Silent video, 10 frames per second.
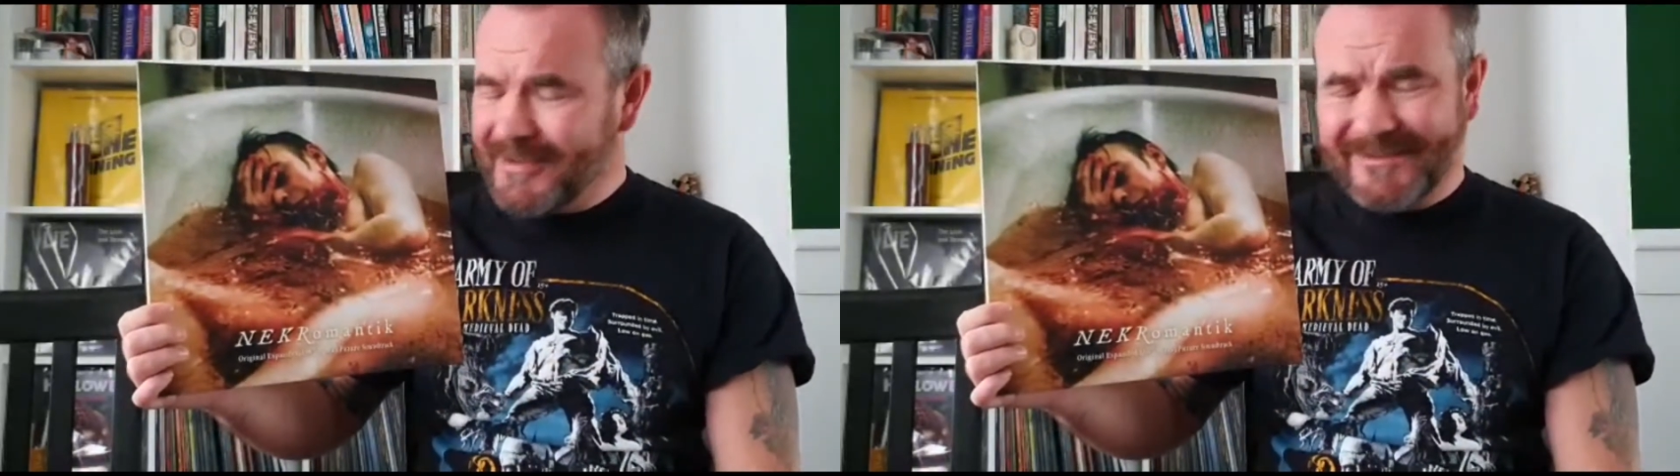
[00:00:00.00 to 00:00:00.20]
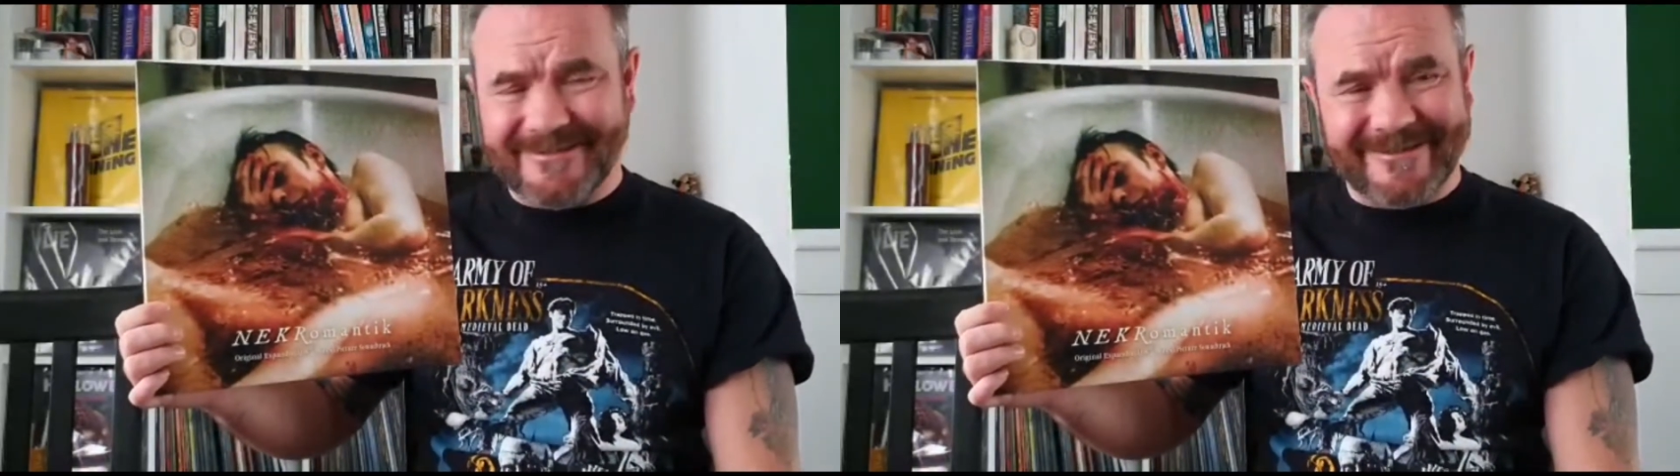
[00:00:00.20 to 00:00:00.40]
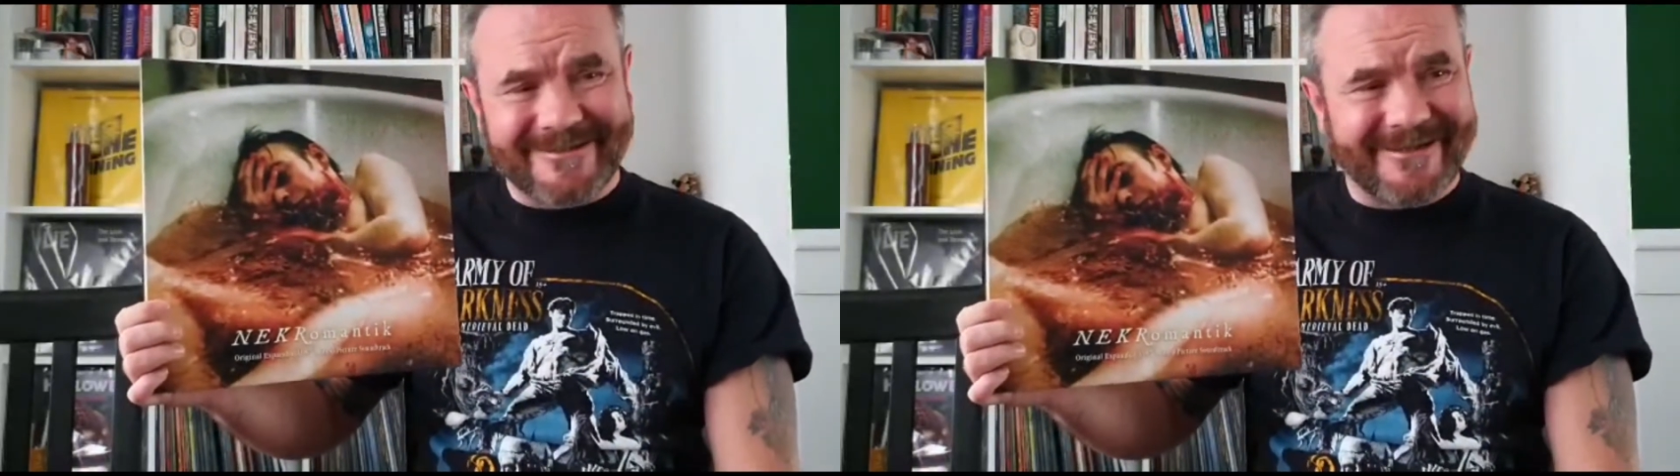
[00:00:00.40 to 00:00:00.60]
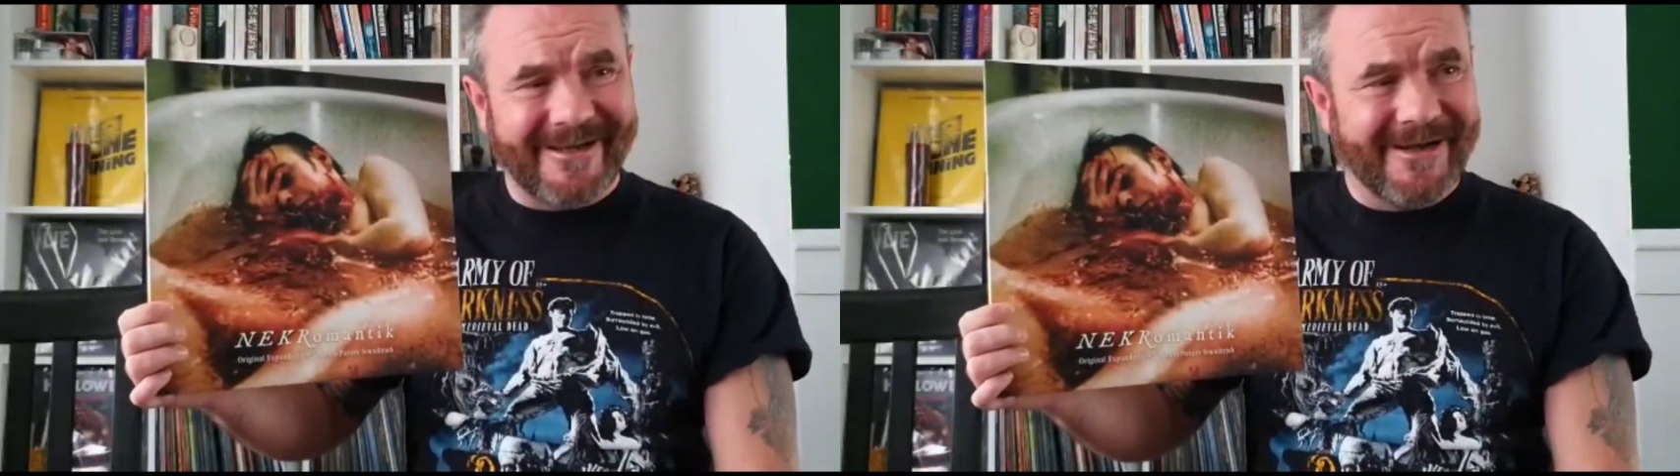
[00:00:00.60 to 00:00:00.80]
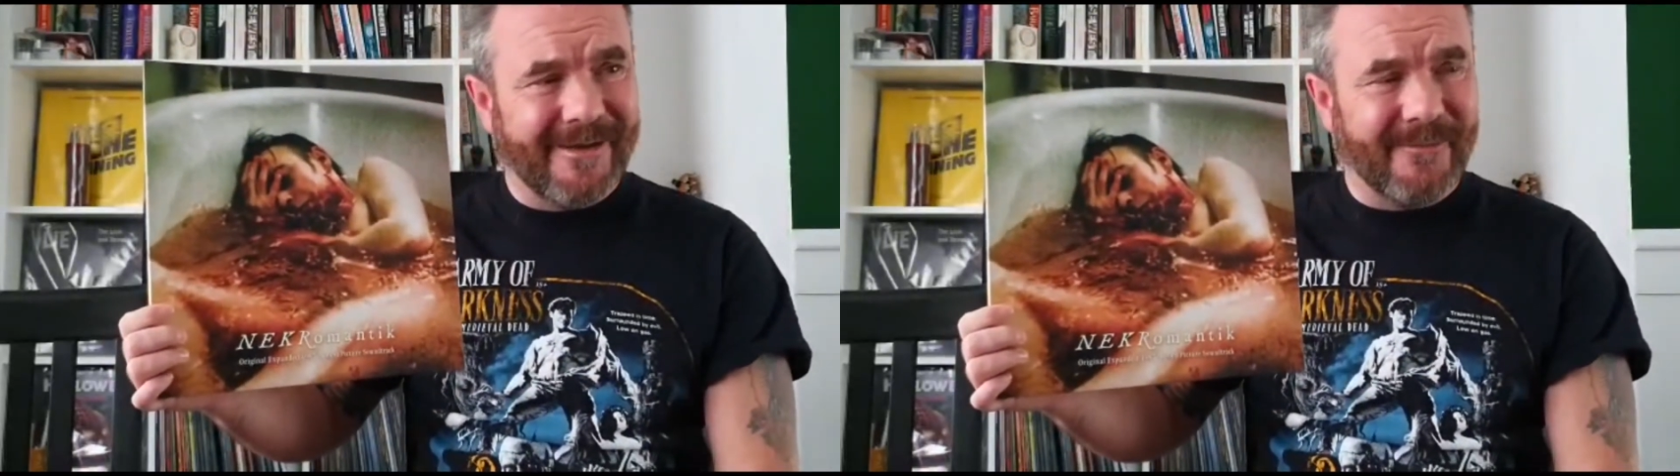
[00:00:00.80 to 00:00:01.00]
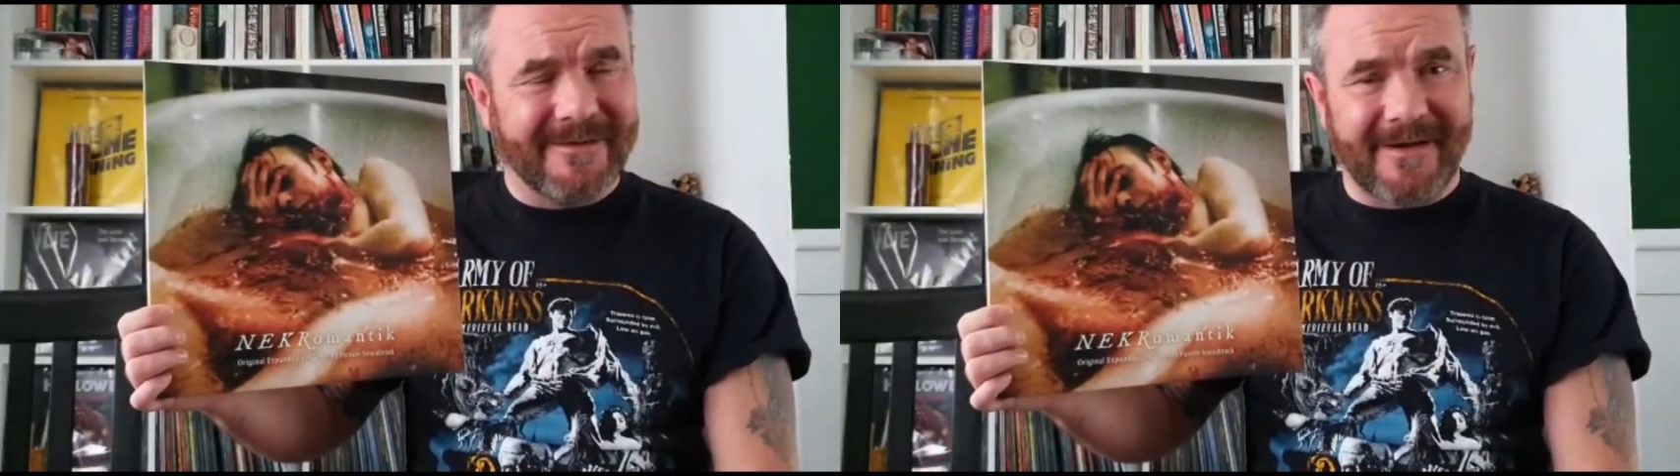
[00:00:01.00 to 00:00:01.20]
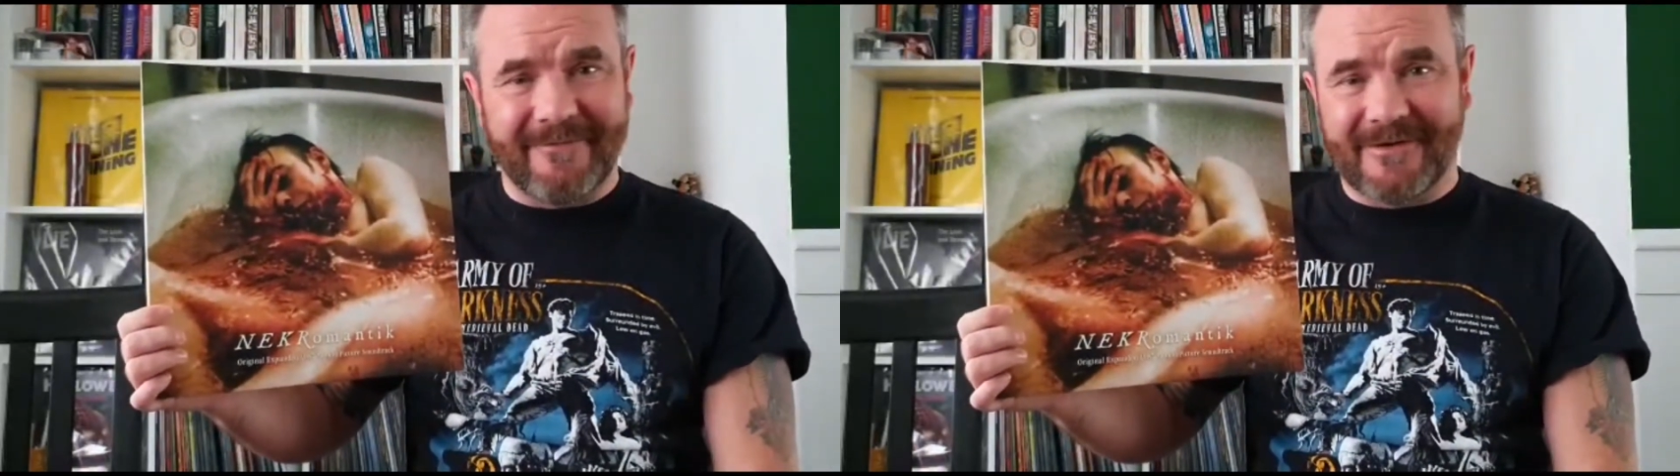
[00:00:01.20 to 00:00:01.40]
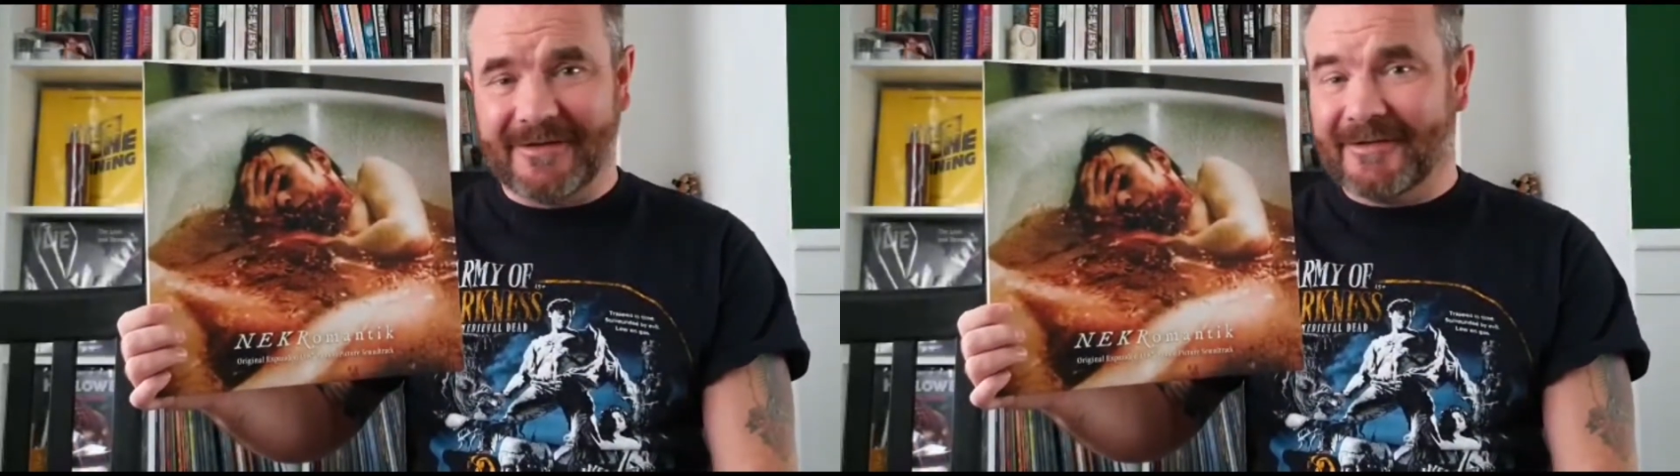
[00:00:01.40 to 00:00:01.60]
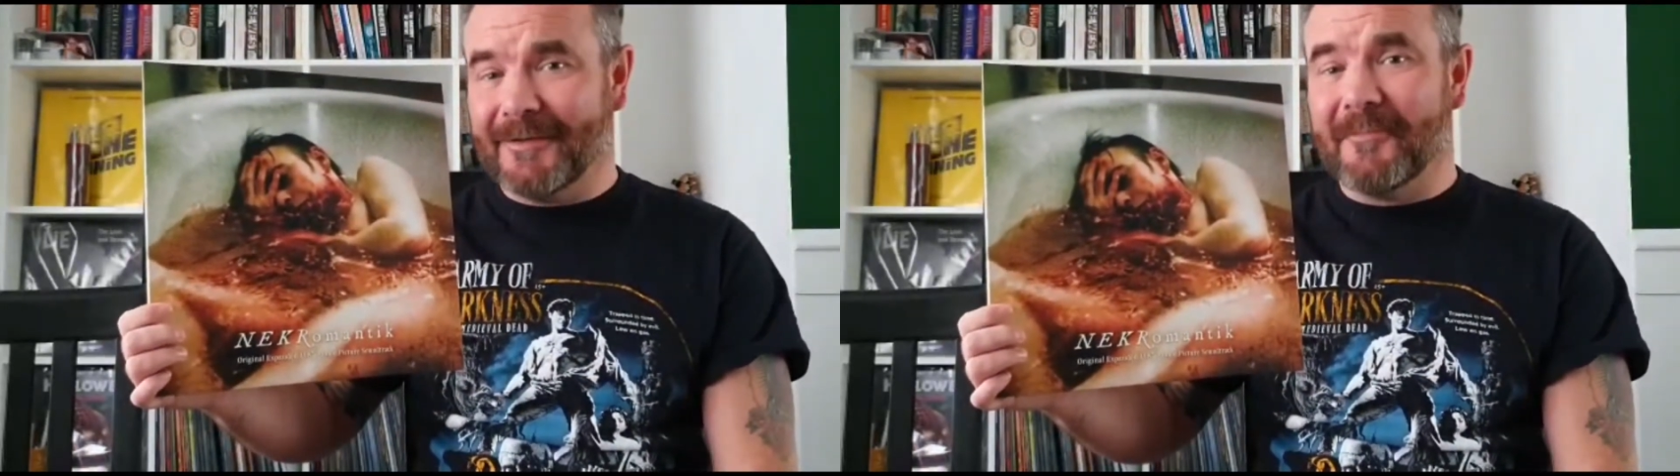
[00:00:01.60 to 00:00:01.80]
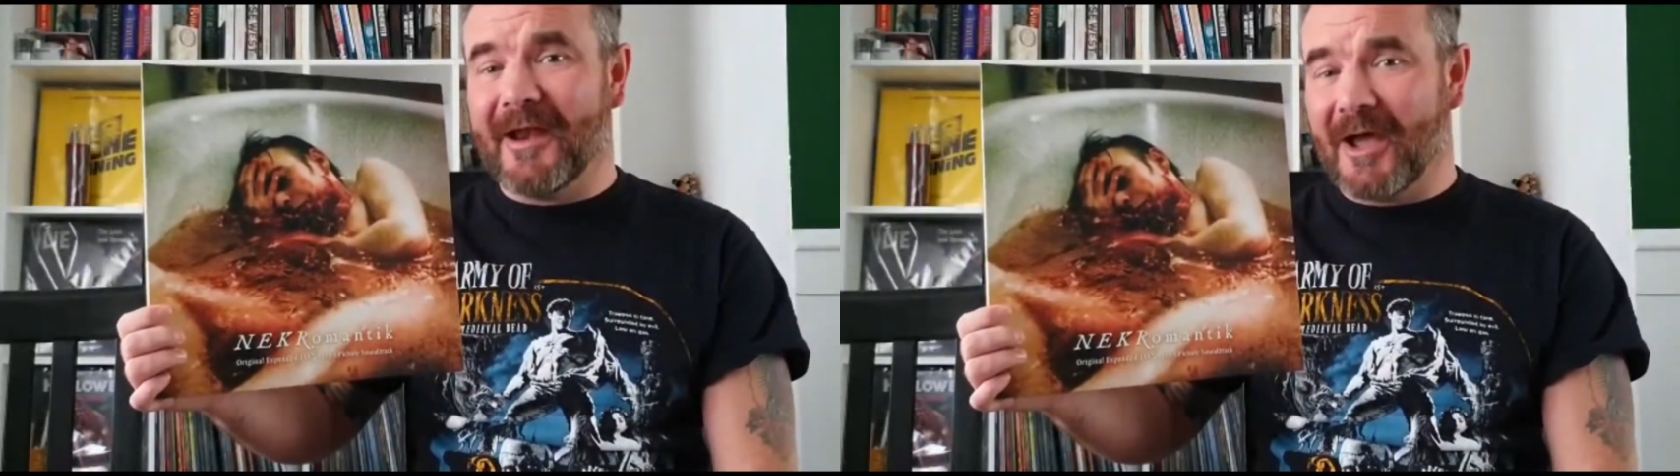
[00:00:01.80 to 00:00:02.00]
There's a scene in it where they're having a little
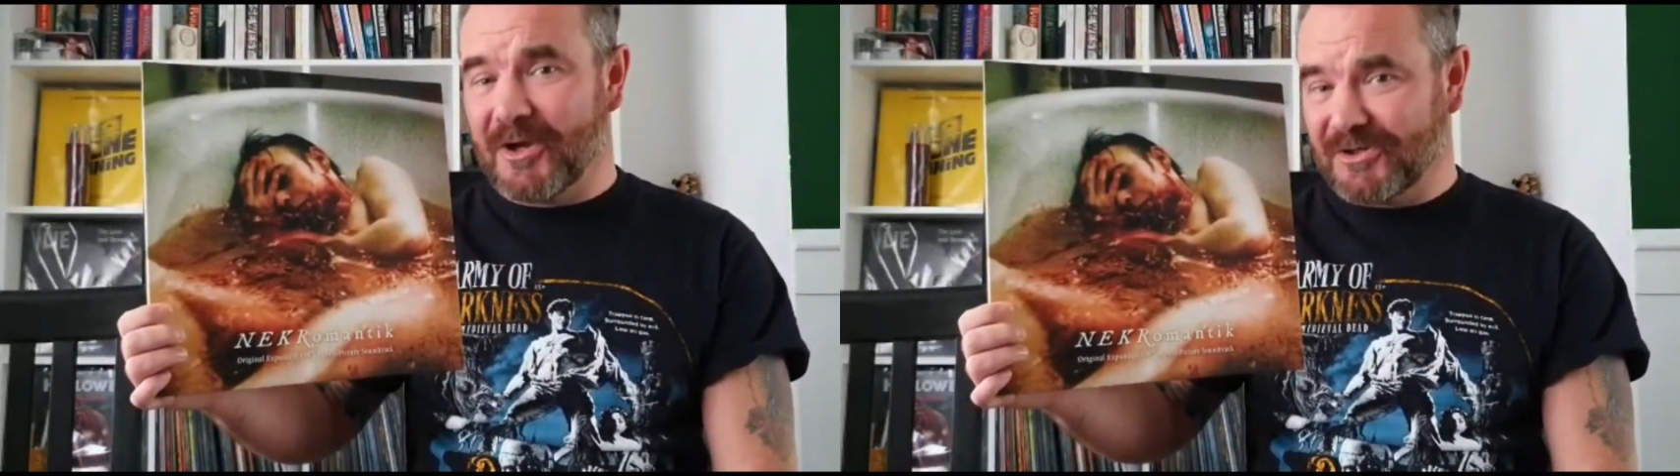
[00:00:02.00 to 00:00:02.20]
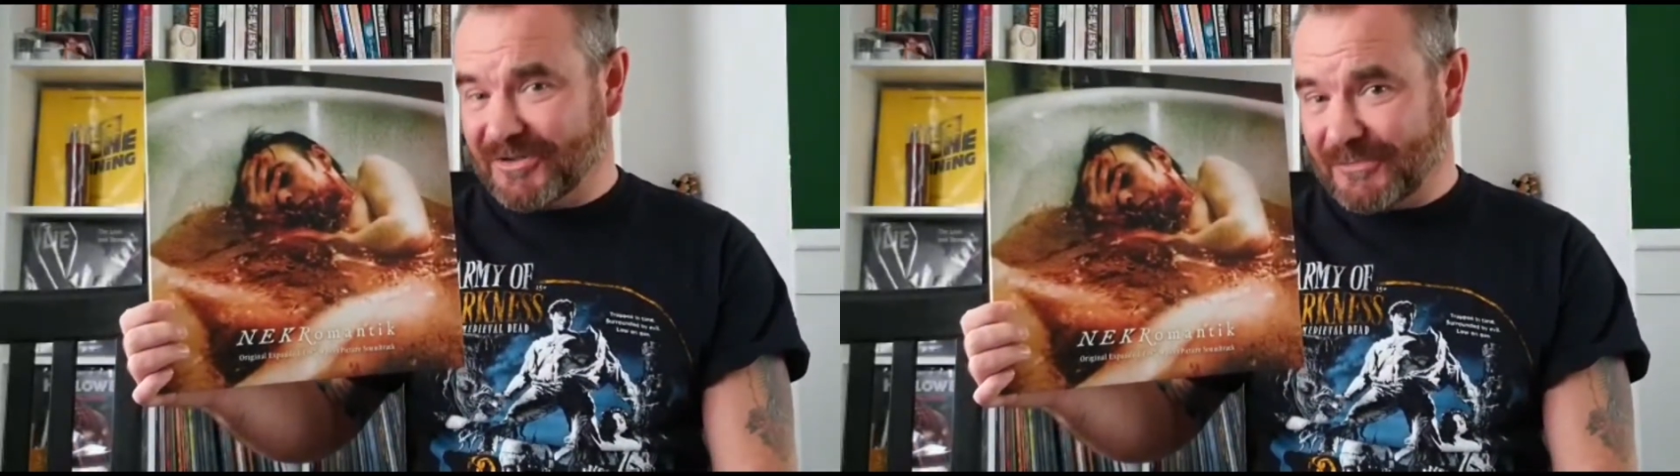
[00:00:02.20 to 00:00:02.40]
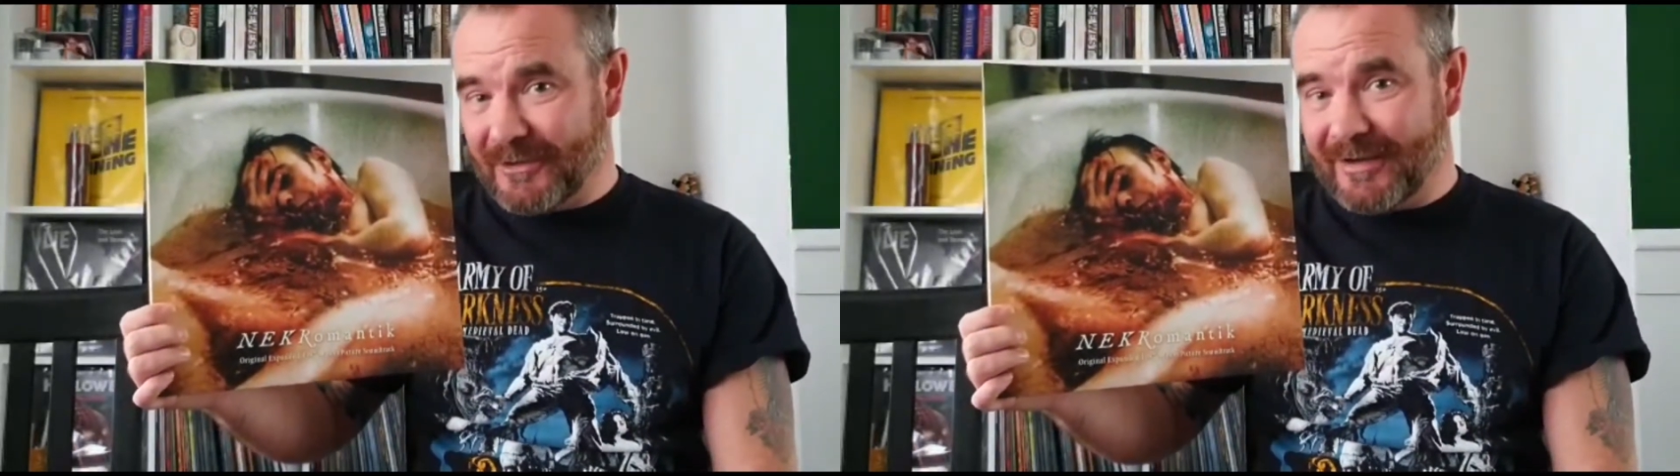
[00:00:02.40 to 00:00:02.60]
menage a trois